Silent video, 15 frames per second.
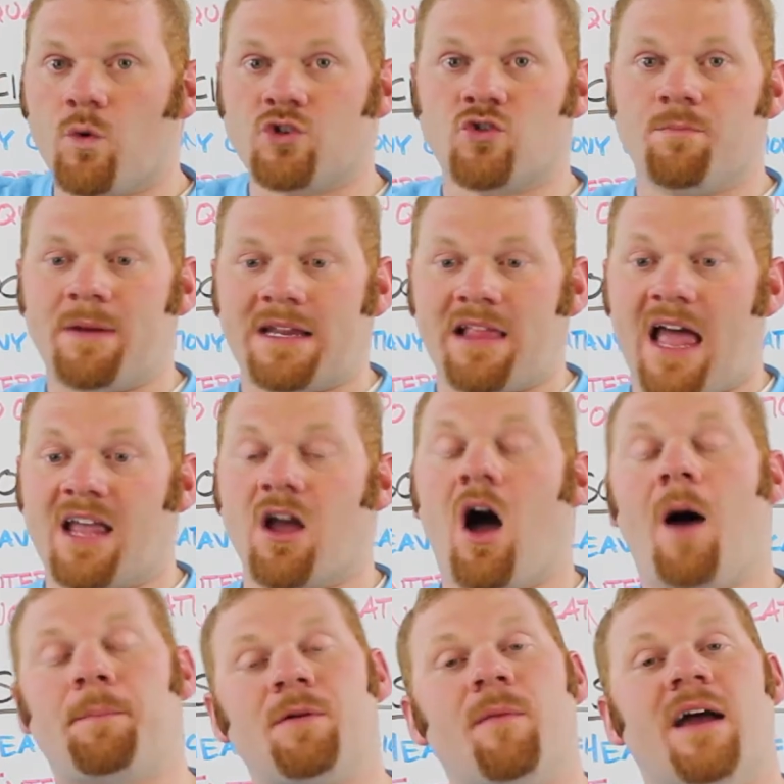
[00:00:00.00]
which would be like
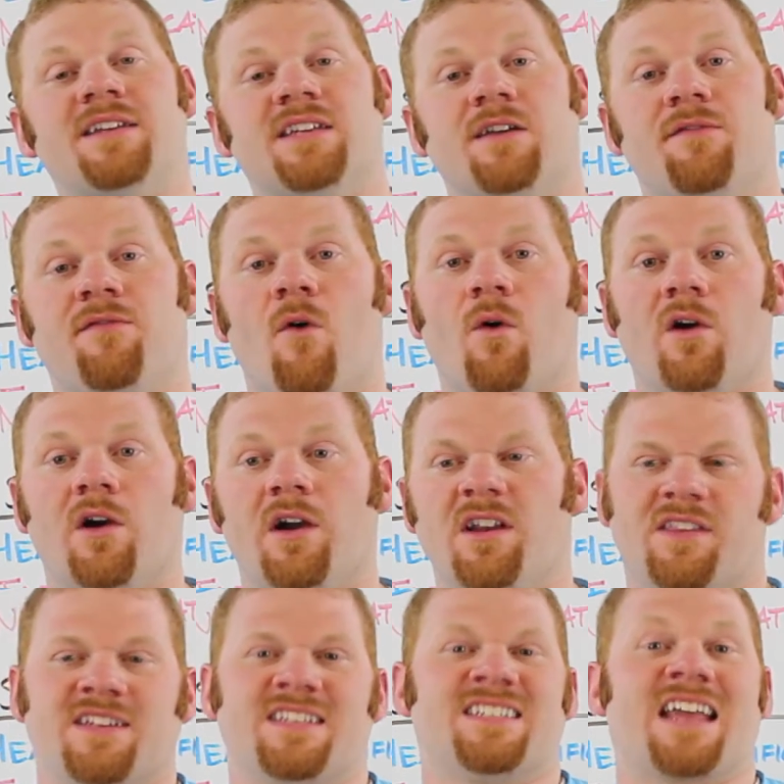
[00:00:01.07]
optimizing for,
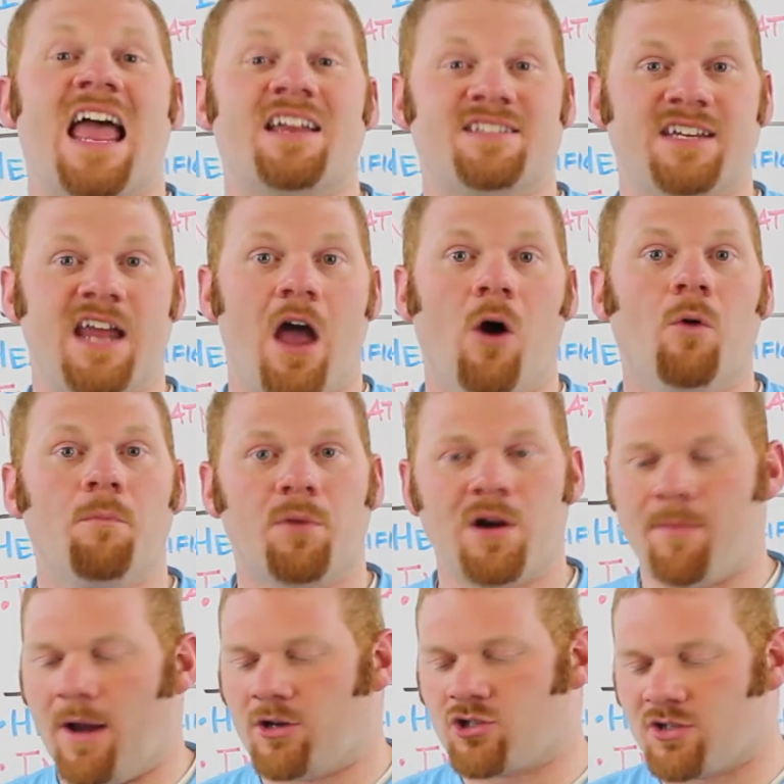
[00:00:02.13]
this is SEO
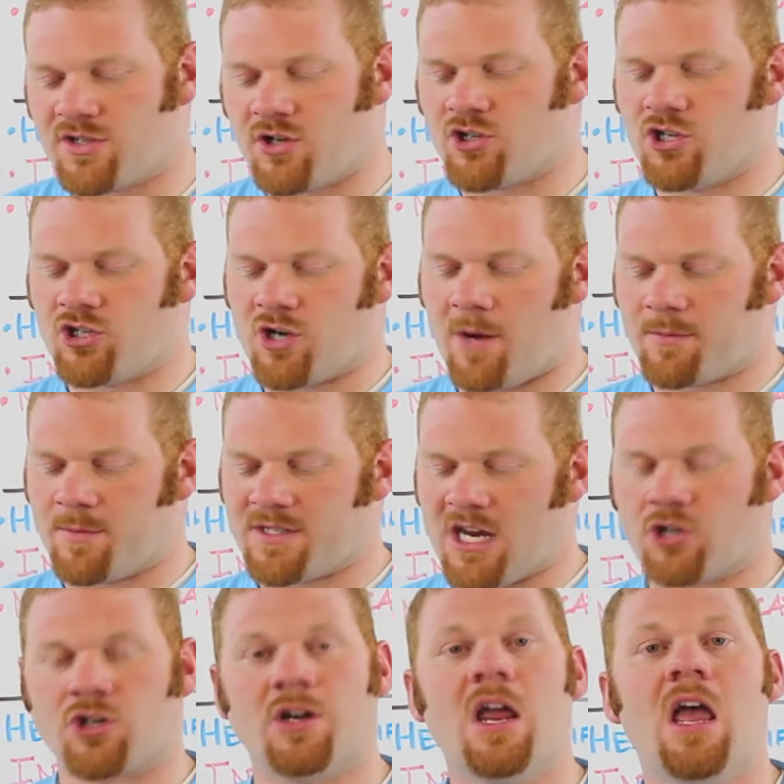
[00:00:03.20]
pretty much, search engine
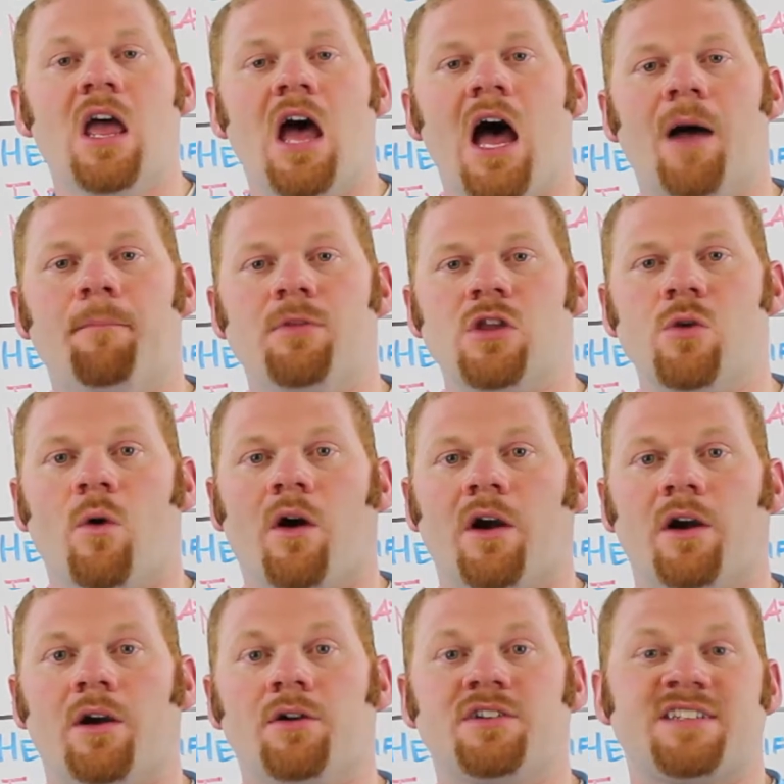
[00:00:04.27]
optimization. You
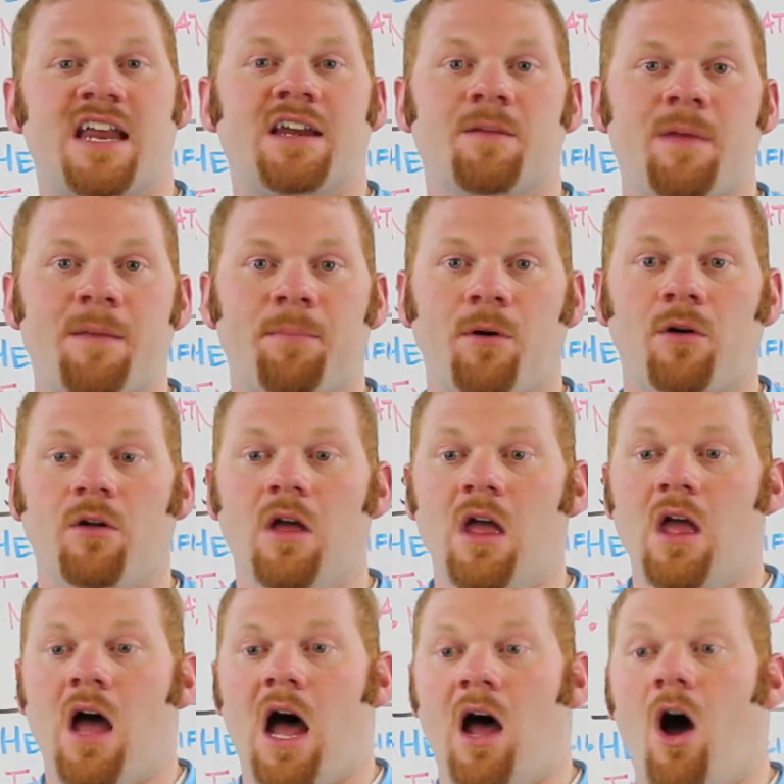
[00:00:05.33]
are sending people,
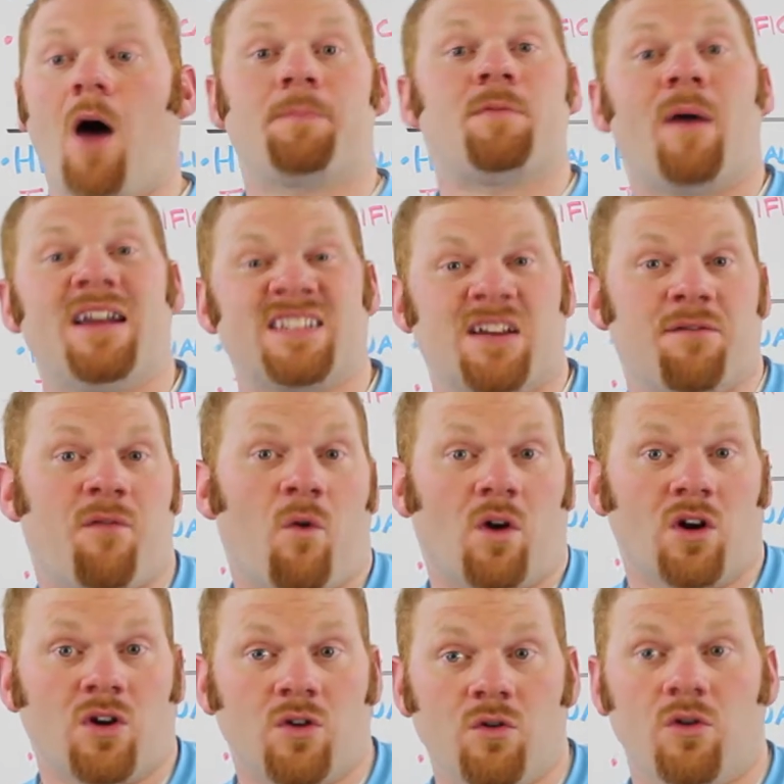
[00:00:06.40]
optimizing
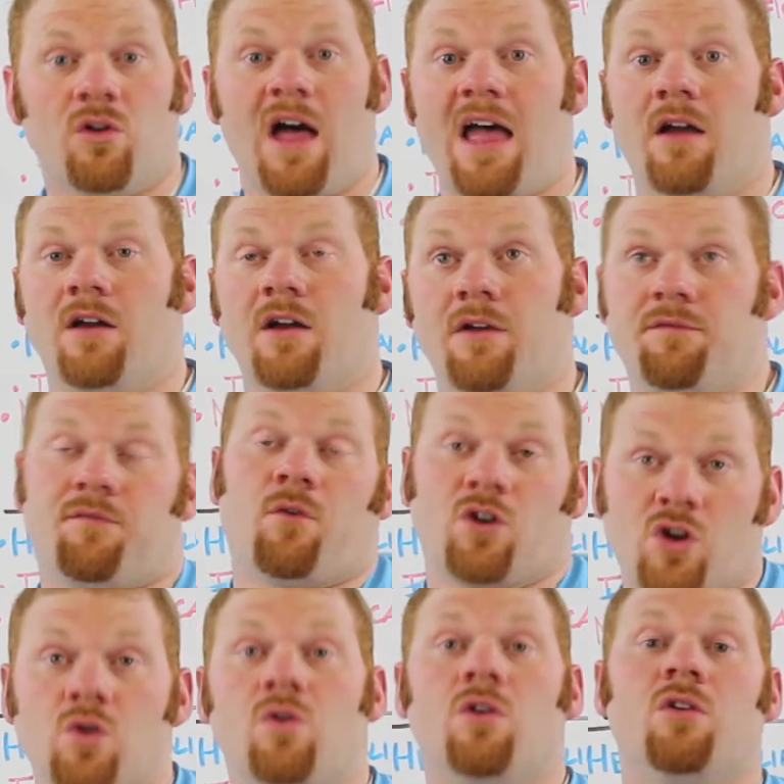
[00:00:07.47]
for Google,
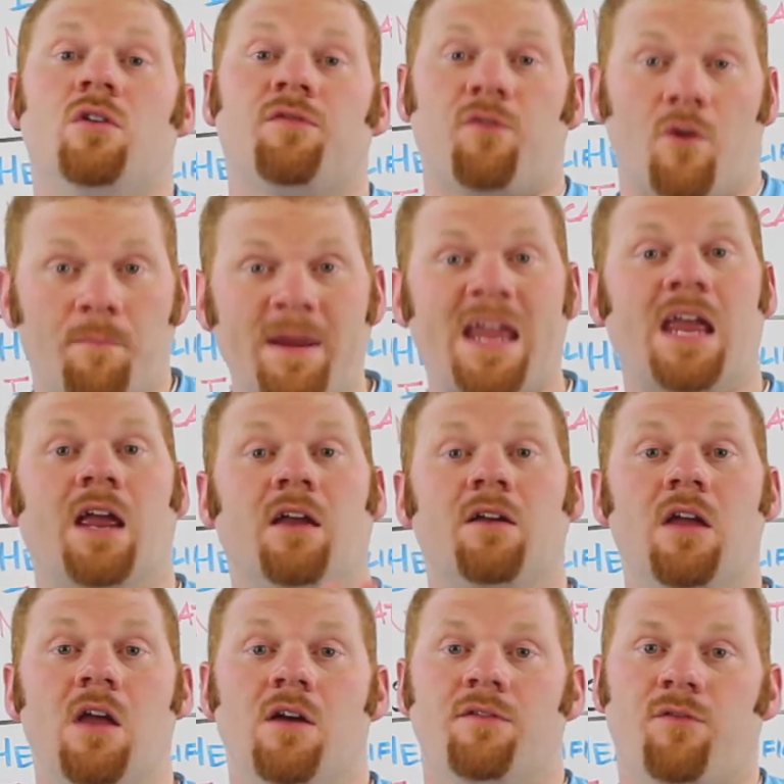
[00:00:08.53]
for Bing,
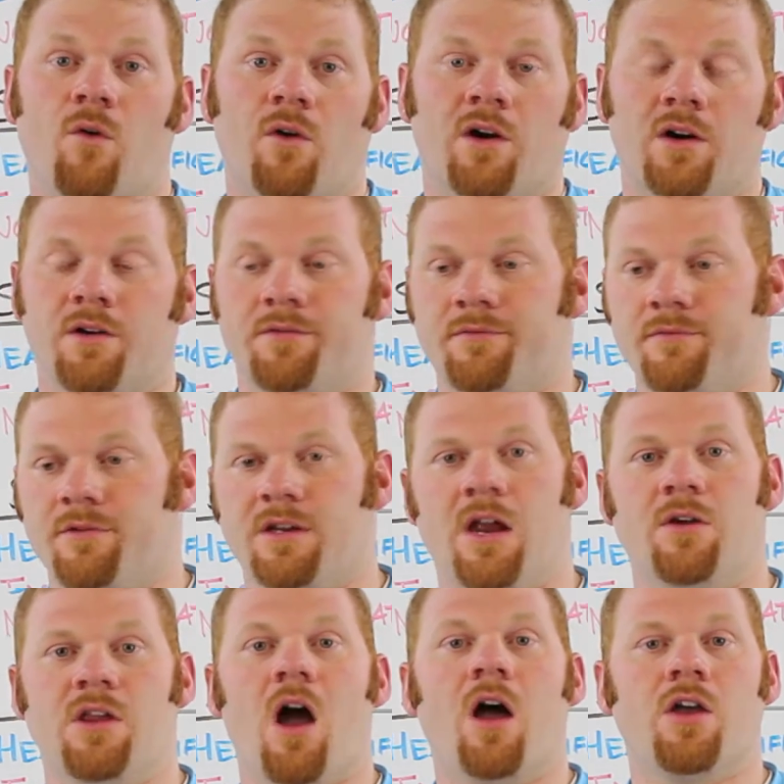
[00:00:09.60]
for
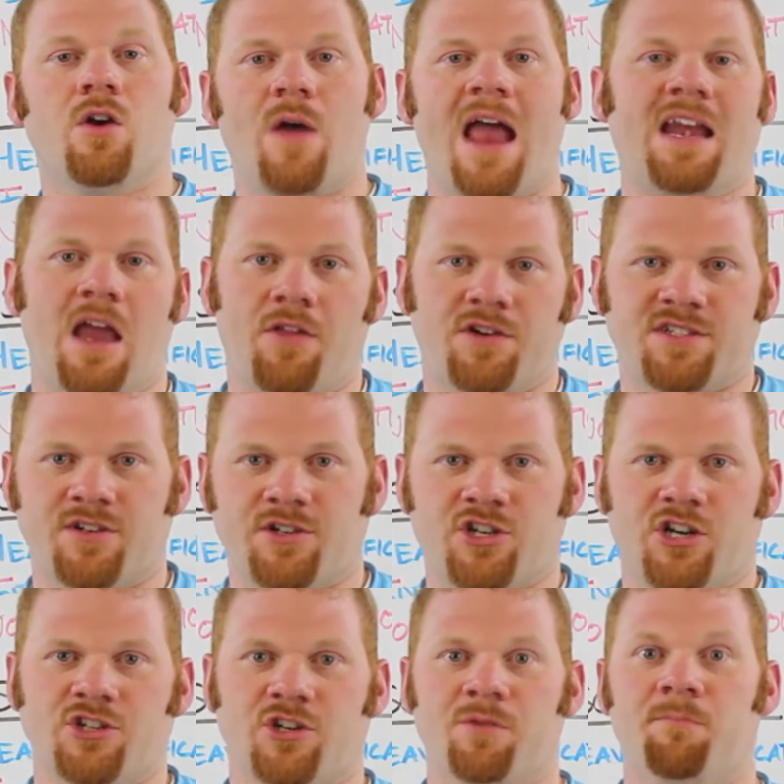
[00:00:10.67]
Yahoo, any other search
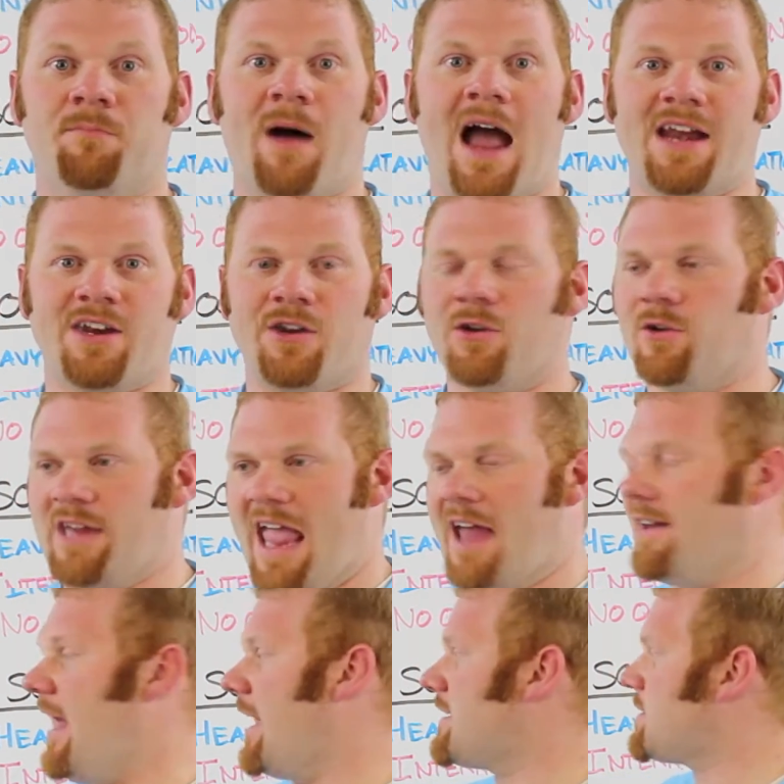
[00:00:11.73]
engine, Baidu,
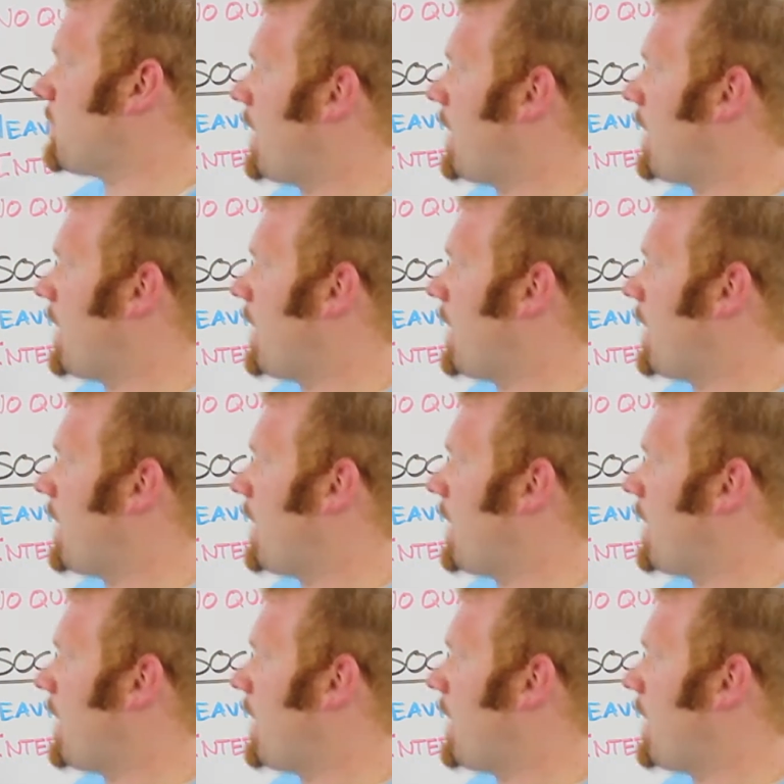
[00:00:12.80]
Yandex,